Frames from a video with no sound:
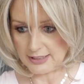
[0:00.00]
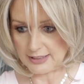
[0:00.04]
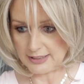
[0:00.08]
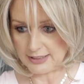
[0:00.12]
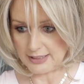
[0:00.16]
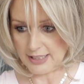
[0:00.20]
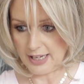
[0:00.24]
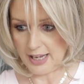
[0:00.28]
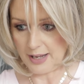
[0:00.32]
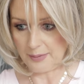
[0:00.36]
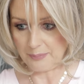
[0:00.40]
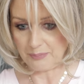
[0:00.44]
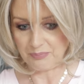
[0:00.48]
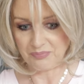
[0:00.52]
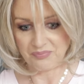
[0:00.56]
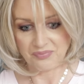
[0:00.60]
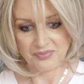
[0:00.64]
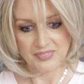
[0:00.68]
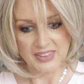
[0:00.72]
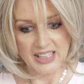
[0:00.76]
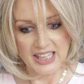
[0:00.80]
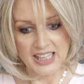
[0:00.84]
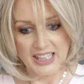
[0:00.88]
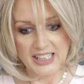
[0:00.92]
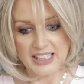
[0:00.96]
idea.
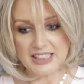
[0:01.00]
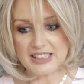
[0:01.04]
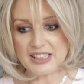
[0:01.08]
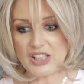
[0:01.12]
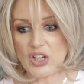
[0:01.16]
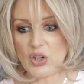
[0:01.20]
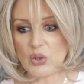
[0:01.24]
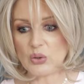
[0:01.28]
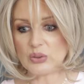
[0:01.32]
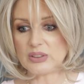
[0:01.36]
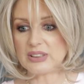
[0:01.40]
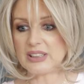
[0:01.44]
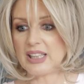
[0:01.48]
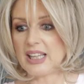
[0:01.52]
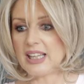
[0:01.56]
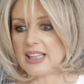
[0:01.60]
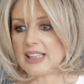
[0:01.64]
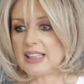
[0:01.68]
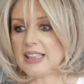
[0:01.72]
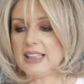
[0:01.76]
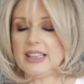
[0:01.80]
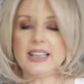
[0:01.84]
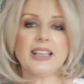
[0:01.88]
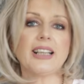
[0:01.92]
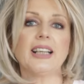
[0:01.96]
It's called
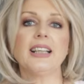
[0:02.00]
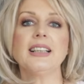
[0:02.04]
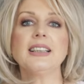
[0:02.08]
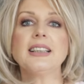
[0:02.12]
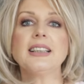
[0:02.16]
Click